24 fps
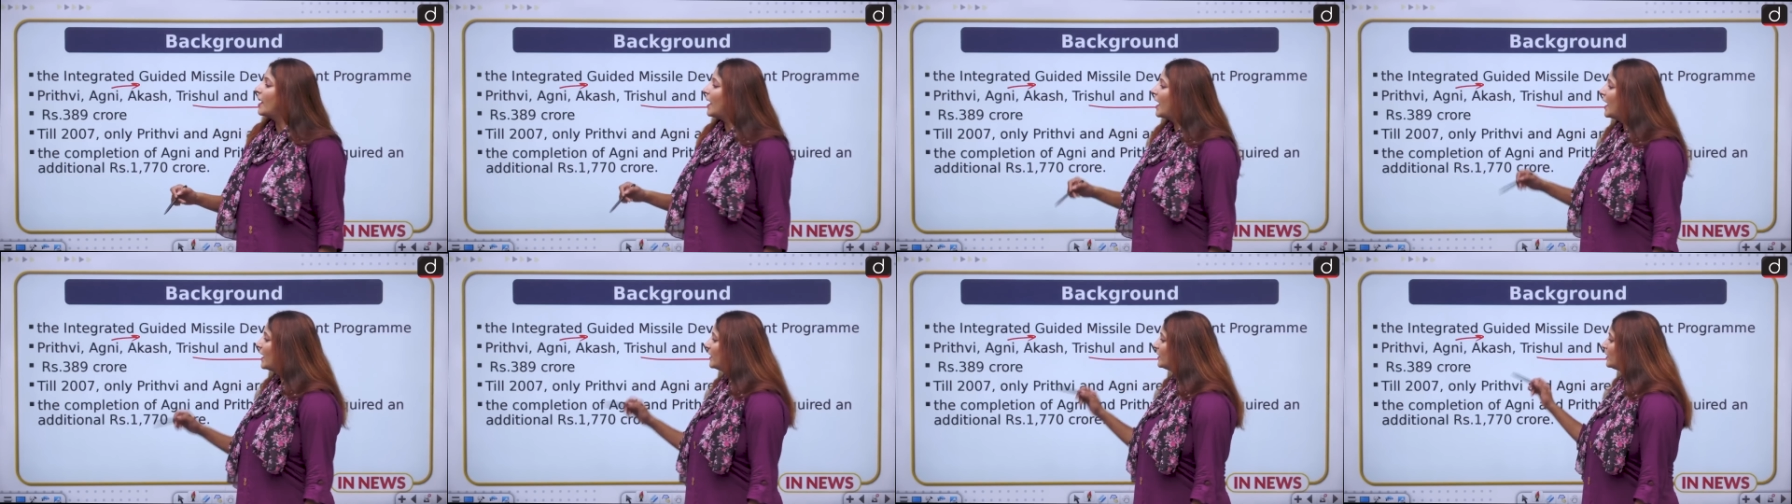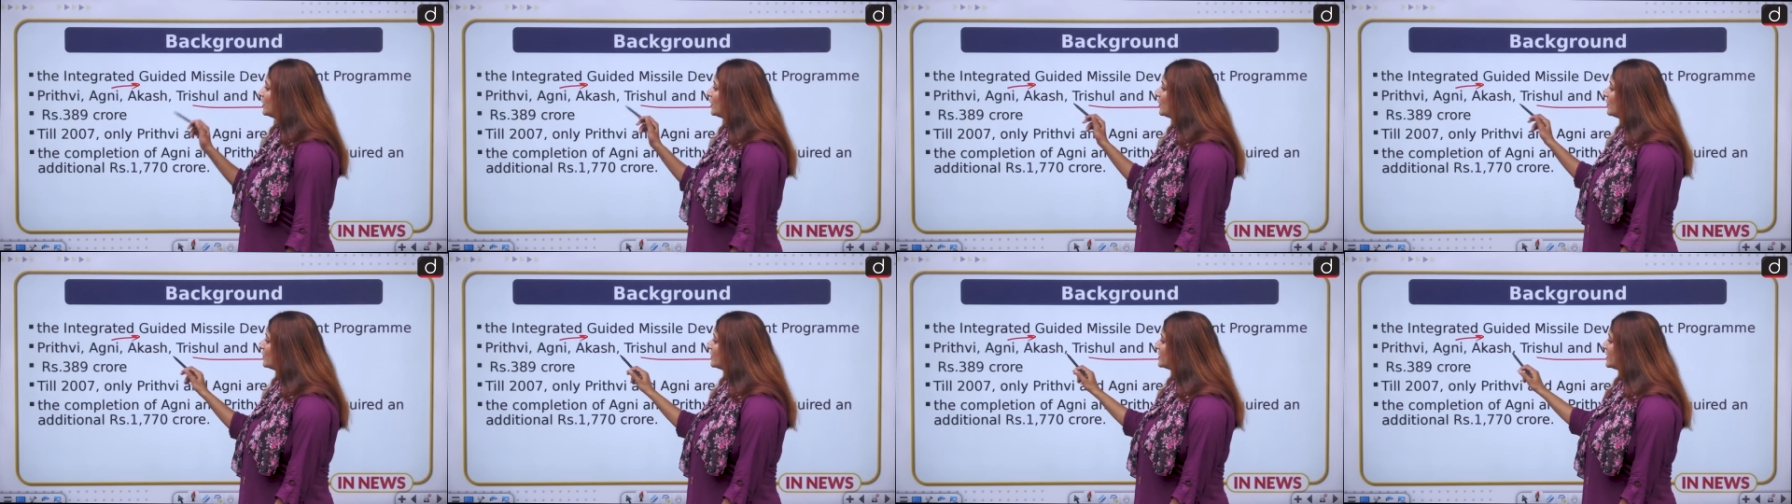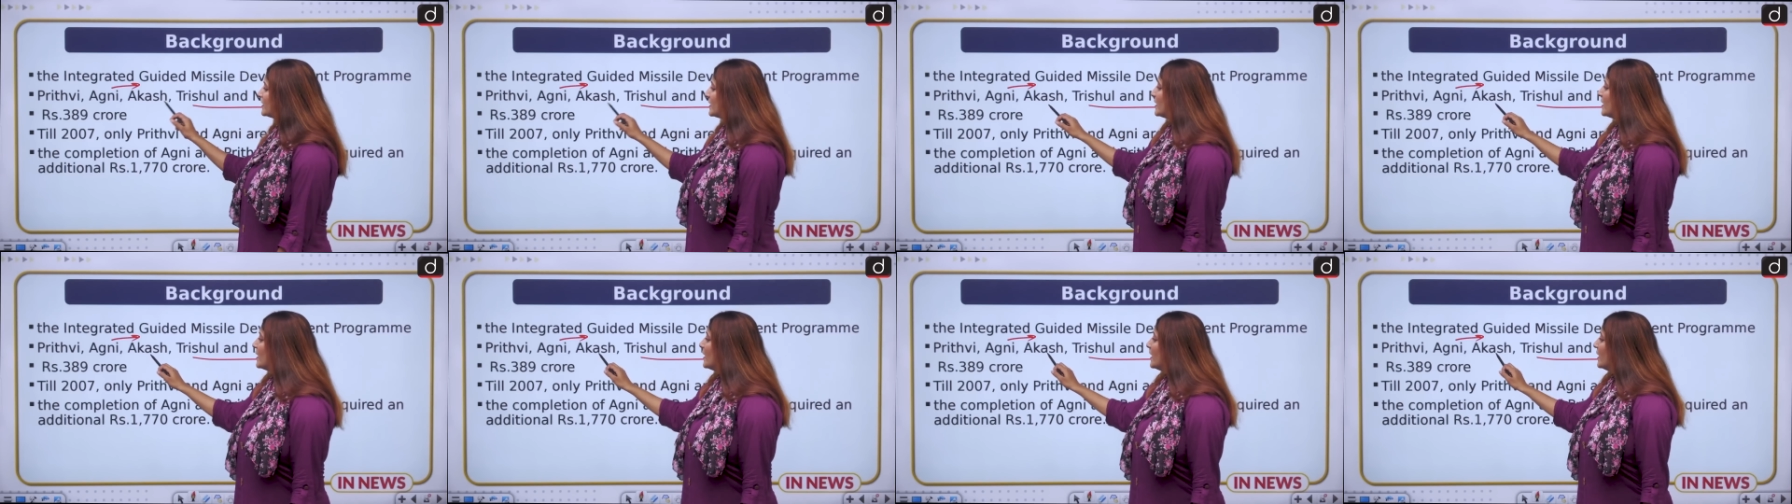And you
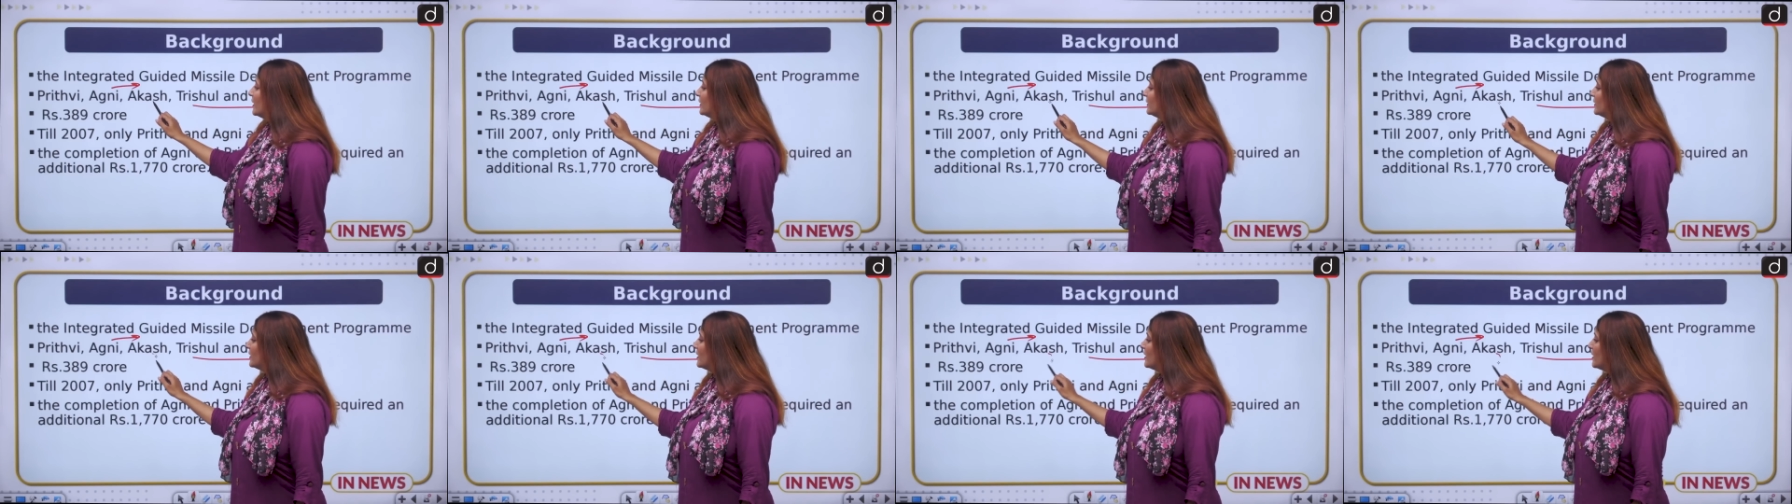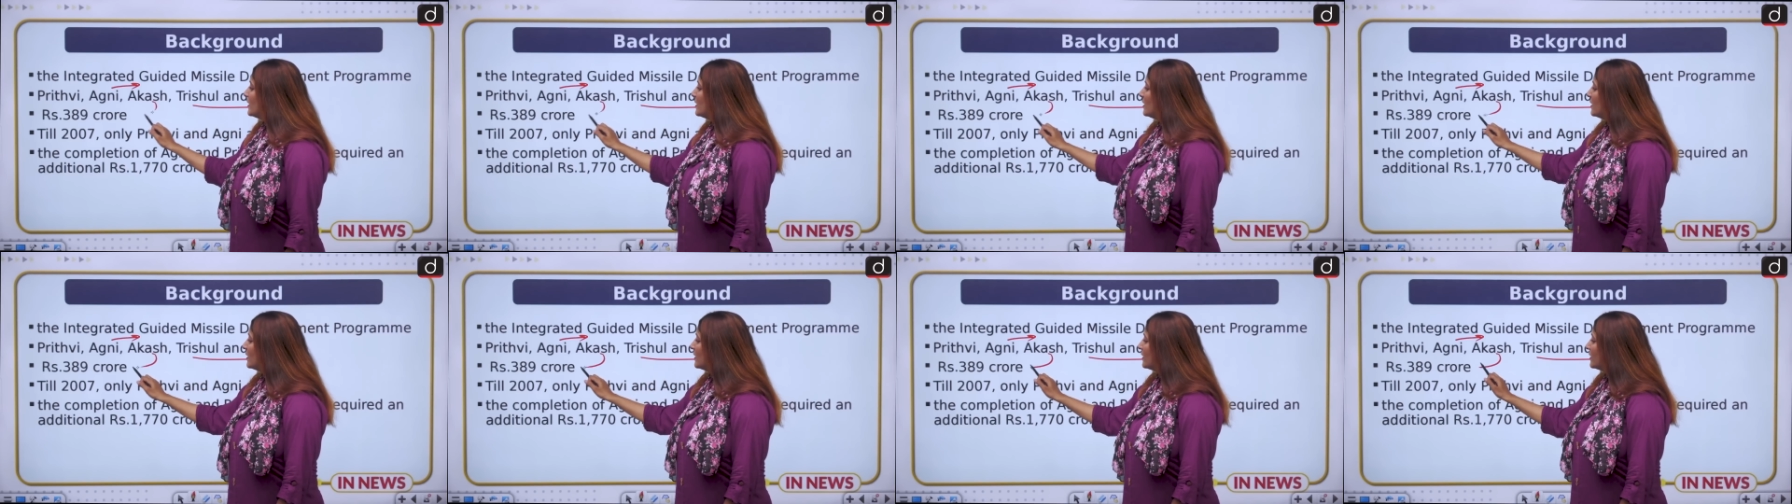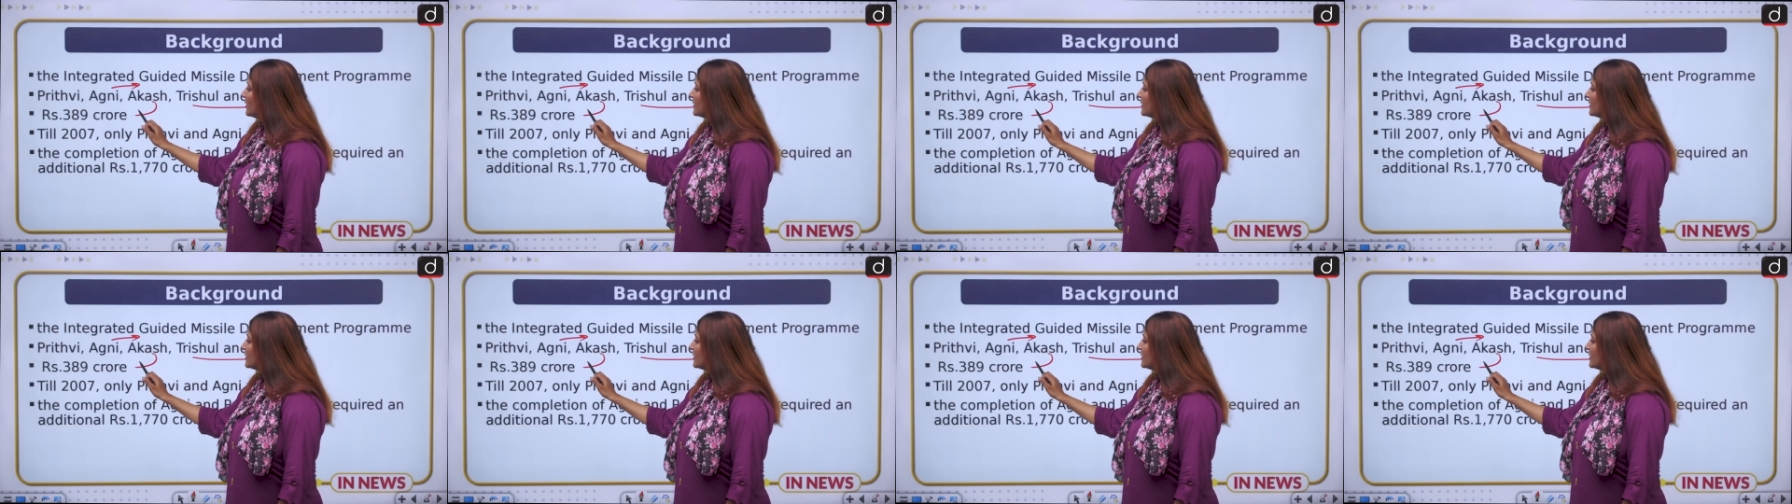see the